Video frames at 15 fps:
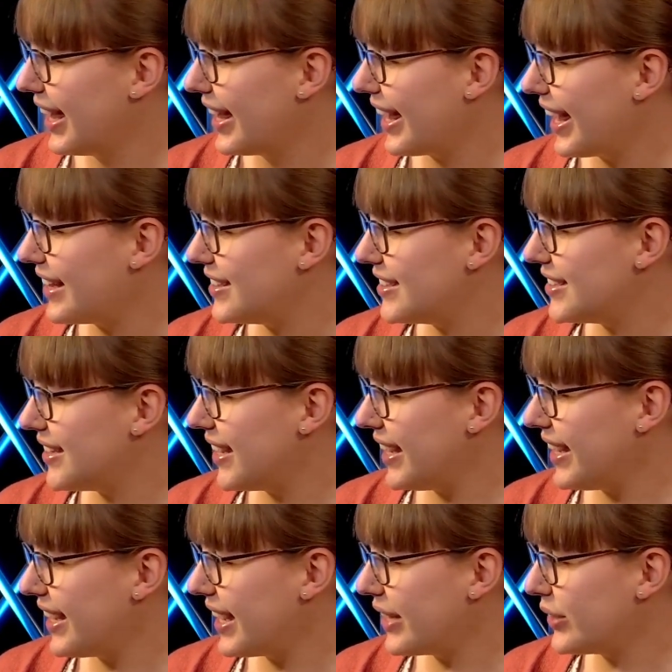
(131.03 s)
And Z
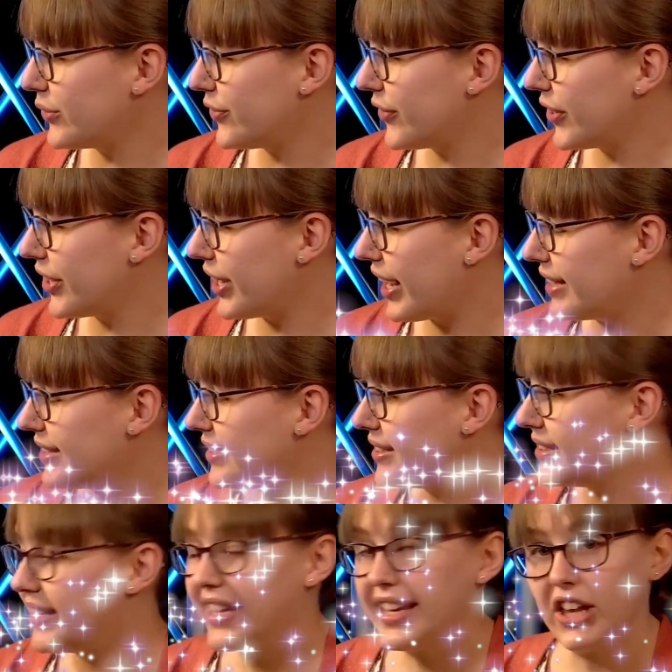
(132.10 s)
is for a
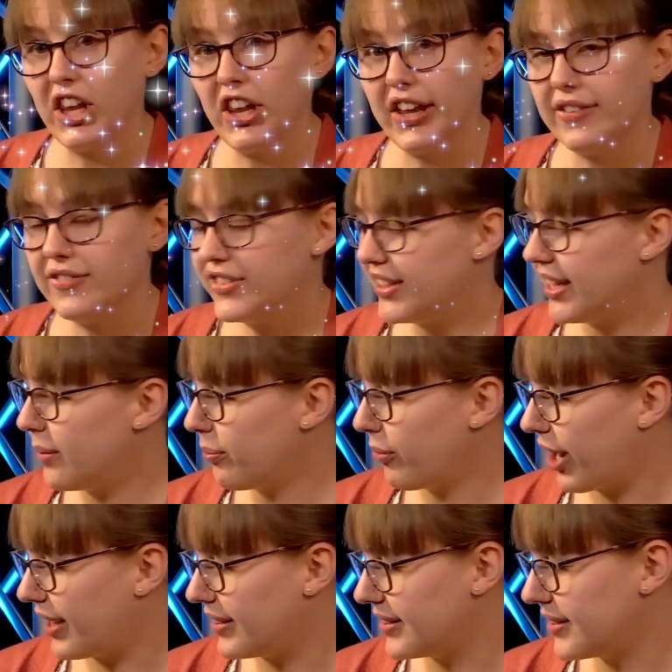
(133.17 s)
zeal of
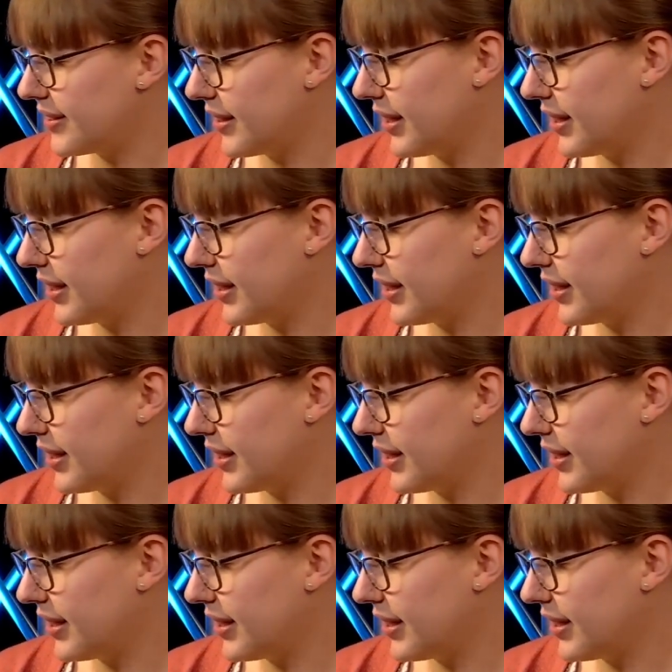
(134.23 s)
zebras.